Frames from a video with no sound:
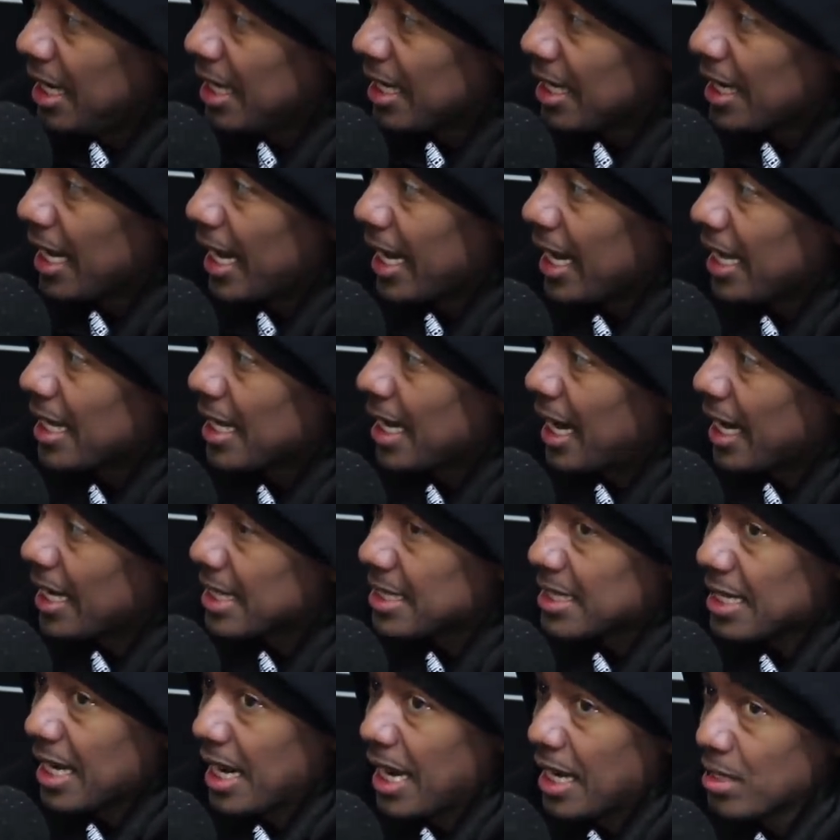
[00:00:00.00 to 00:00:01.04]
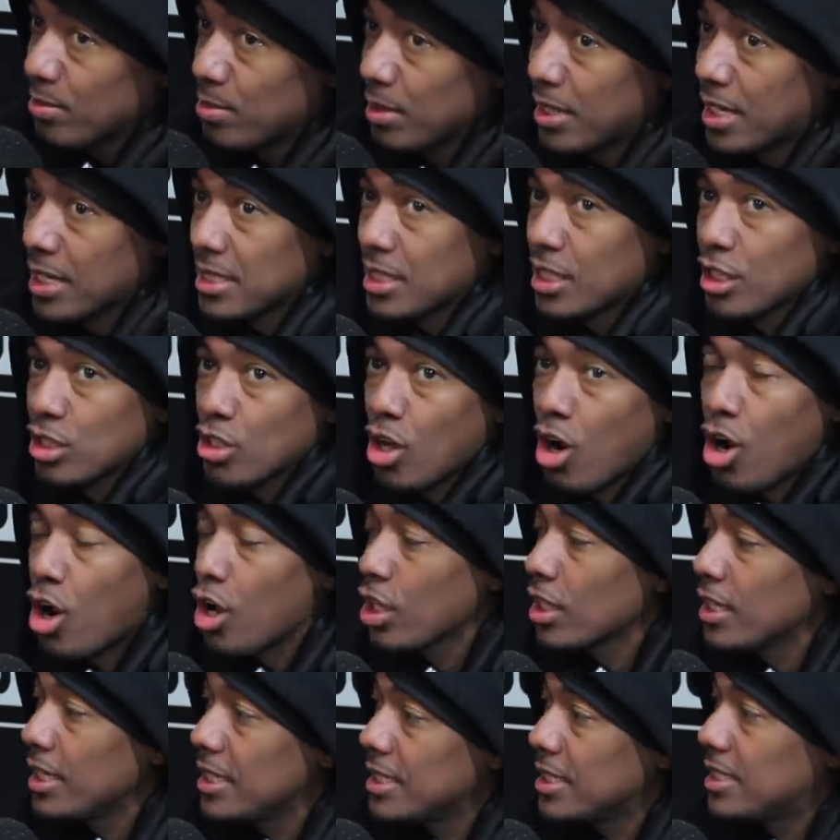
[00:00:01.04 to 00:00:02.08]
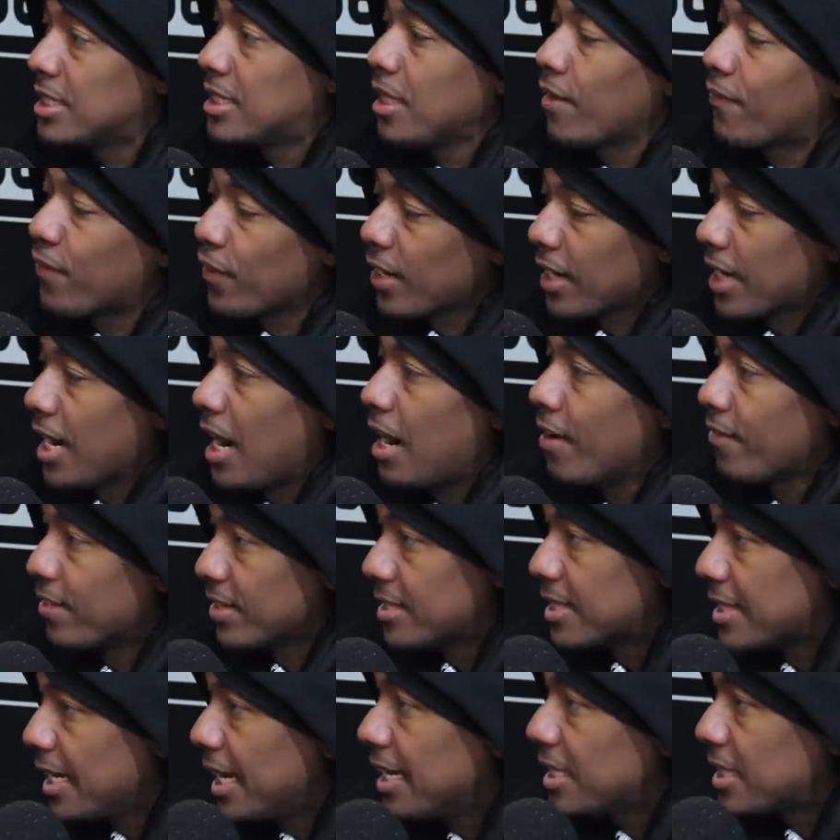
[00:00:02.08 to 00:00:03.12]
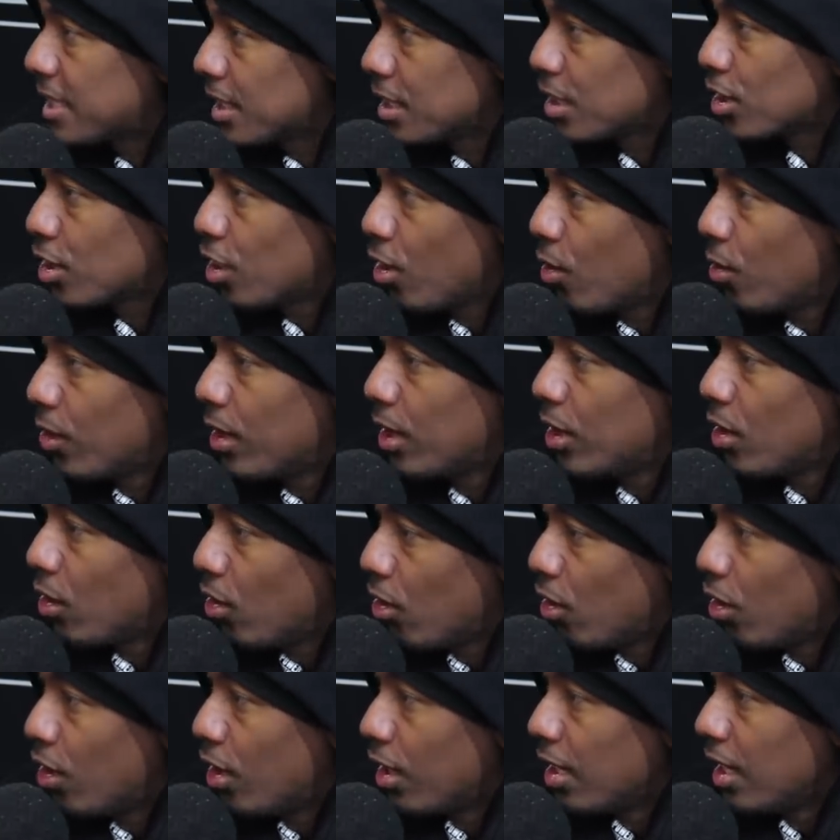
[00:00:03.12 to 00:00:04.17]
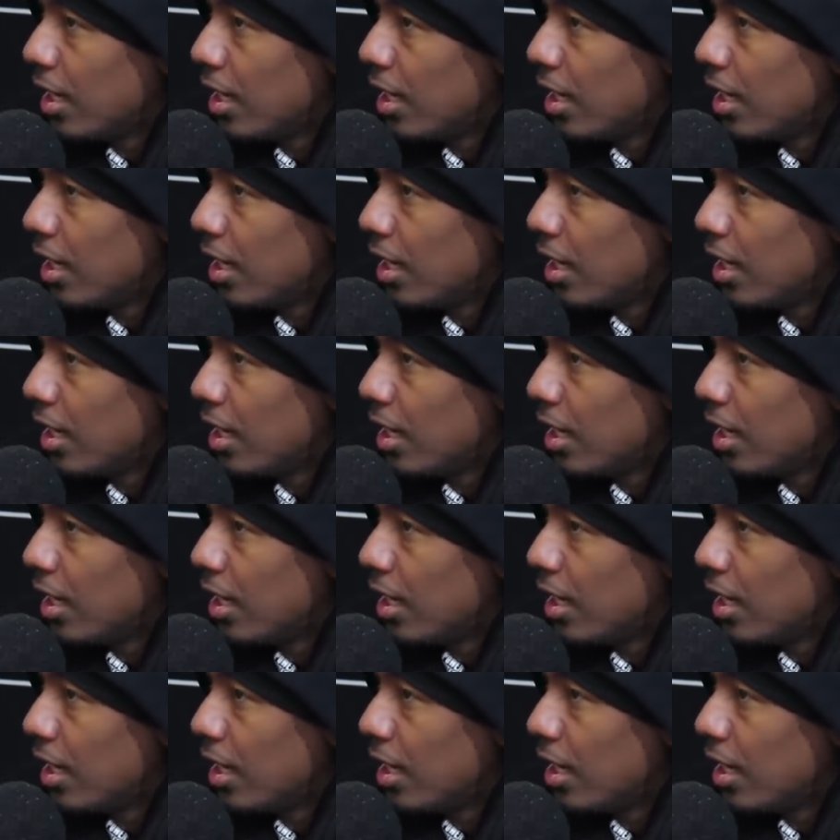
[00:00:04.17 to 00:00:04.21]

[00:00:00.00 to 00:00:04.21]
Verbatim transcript: like a lot of times because there's all of these different conversations going on